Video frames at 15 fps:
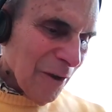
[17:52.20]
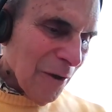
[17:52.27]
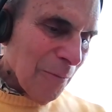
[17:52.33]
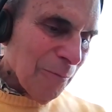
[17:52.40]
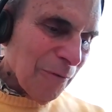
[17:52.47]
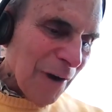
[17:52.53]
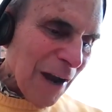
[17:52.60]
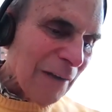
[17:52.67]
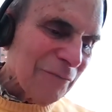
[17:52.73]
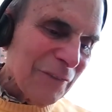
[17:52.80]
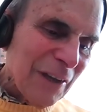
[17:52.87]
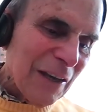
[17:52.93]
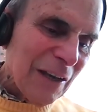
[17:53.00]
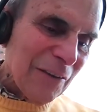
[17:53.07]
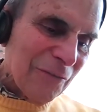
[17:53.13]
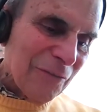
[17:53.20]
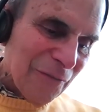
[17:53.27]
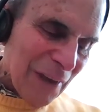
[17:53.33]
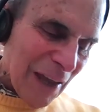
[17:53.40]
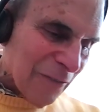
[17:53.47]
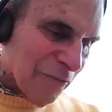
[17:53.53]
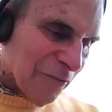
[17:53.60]
Pravda and
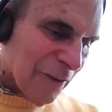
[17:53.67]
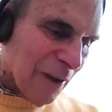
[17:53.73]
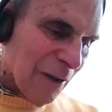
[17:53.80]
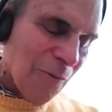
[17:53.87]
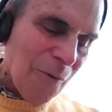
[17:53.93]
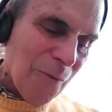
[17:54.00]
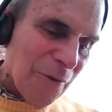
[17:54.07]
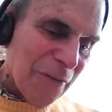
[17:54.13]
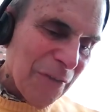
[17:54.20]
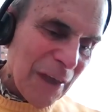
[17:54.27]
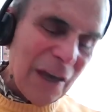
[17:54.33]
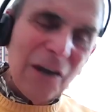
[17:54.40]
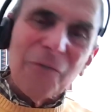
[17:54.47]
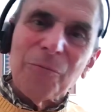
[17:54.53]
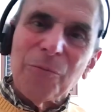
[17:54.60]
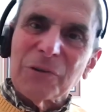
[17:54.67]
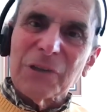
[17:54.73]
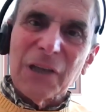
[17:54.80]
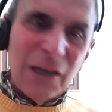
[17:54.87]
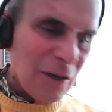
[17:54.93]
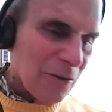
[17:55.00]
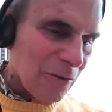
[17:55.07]
Izvestia, when we think of
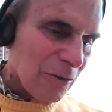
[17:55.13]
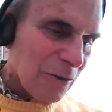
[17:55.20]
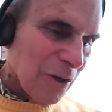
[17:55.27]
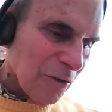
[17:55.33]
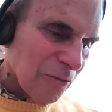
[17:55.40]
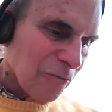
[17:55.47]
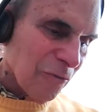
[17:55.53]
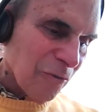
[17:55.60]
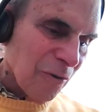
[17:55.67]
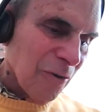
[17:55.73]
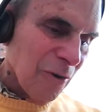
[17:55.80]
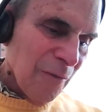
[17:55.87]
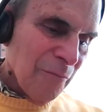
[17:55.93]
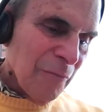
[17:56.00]
political culture,